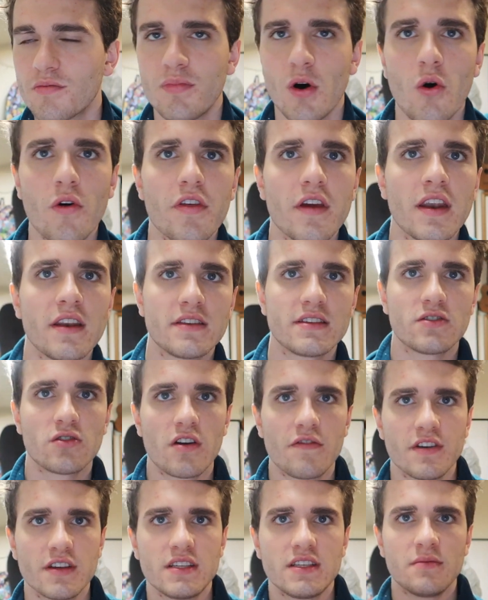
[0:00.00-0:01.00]
you're both in
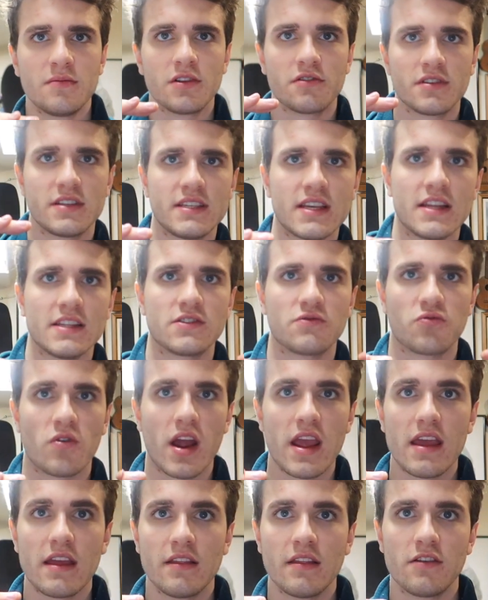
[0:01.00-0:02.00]
sort of a similar sense
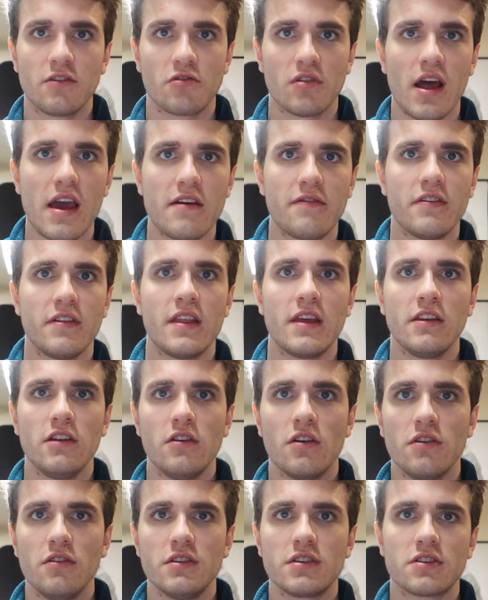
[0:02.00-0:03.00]
right in your life, and then,
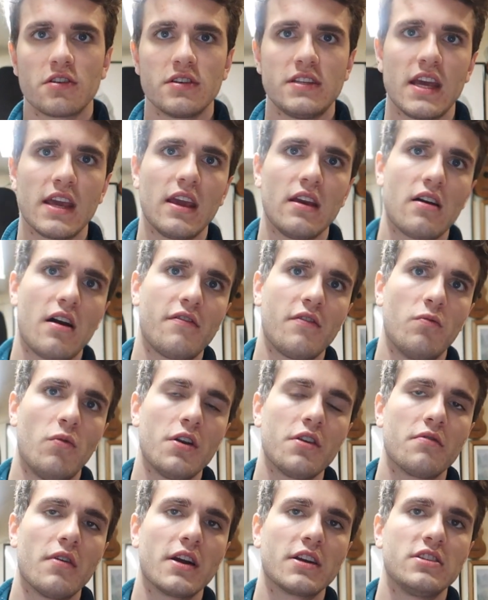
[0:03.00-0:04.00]
you know, you start taking off in
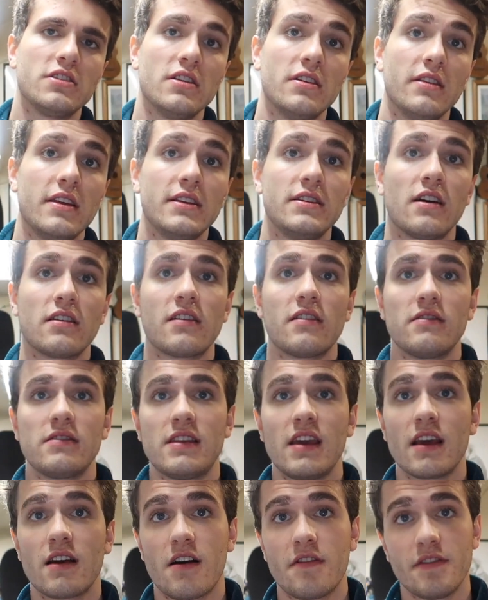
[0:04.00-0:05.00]
one direction and they
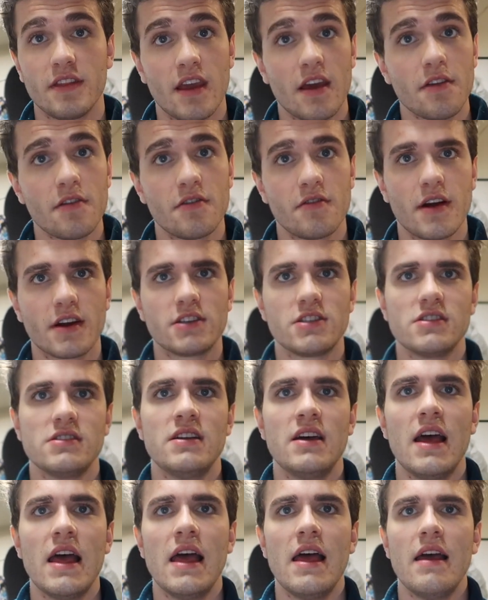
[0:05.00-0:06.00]
take off in the other
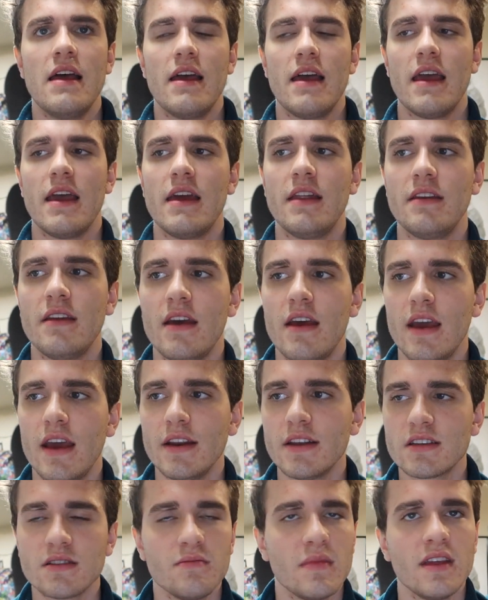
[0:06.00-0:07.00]
direction. And
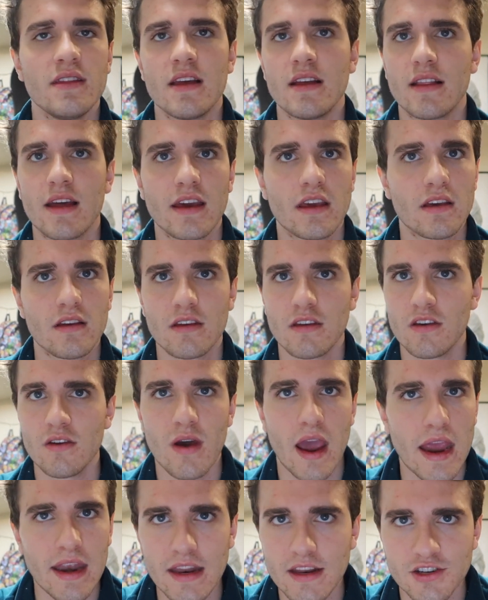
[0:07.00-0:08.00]
it doesn't mean that like
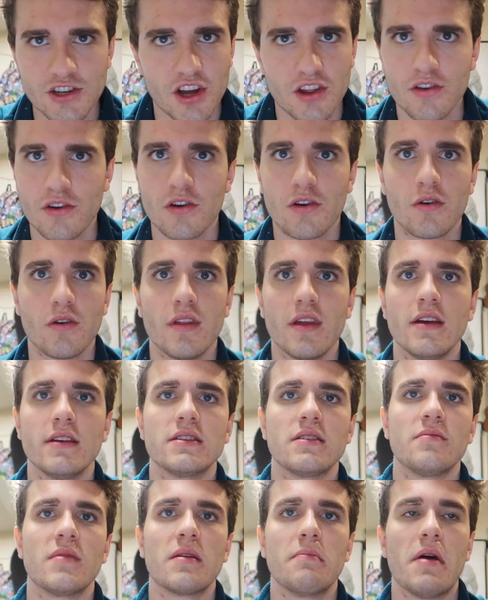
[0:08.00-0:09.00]
you hate each other or
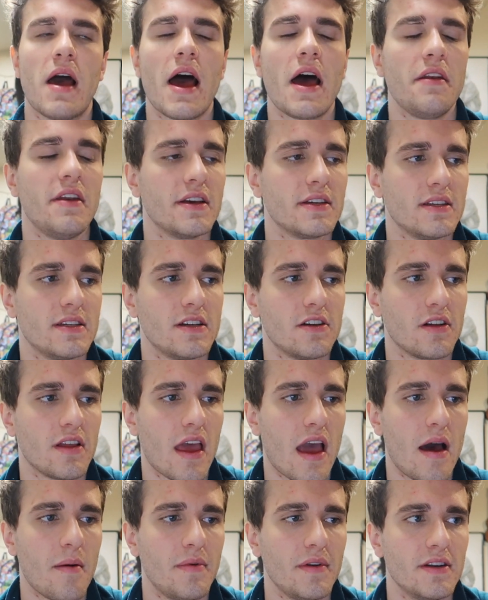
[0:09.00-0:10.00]
that something bad
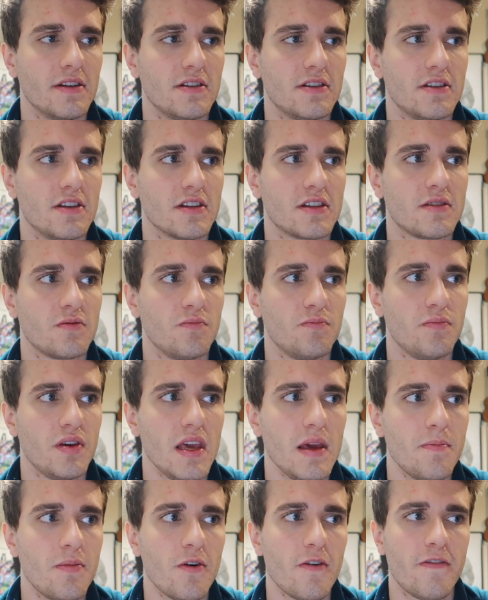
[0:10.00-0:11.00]
necessarily happened. It's just
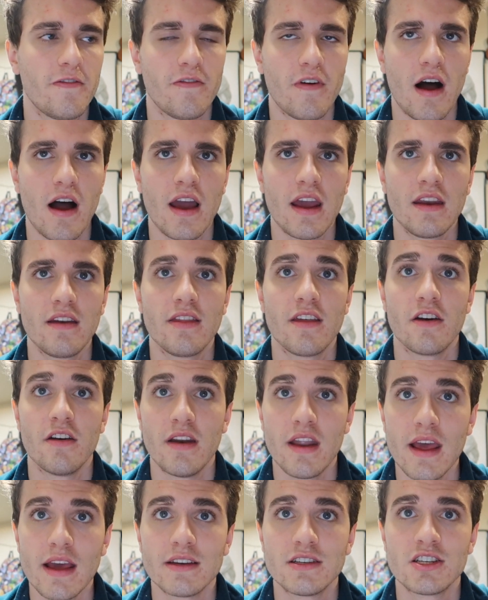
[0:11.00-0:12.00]
people find their
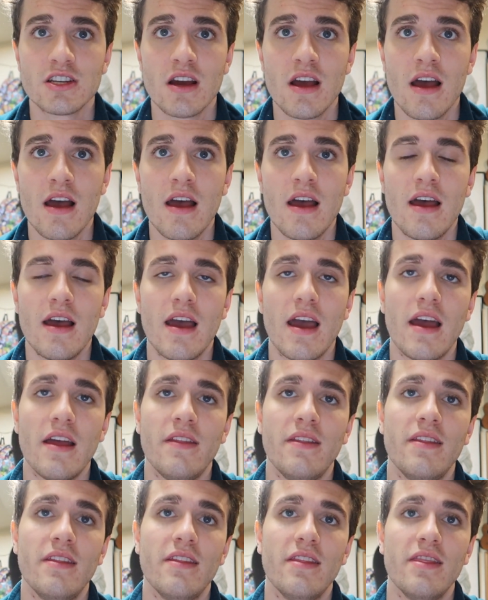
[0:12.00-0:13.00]
niche
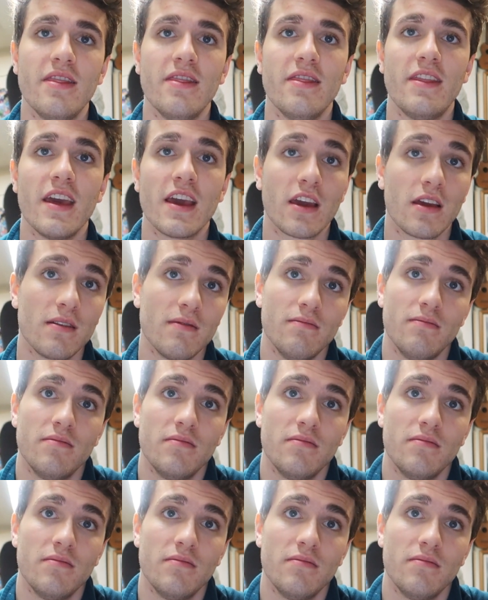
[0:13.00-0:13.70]
and they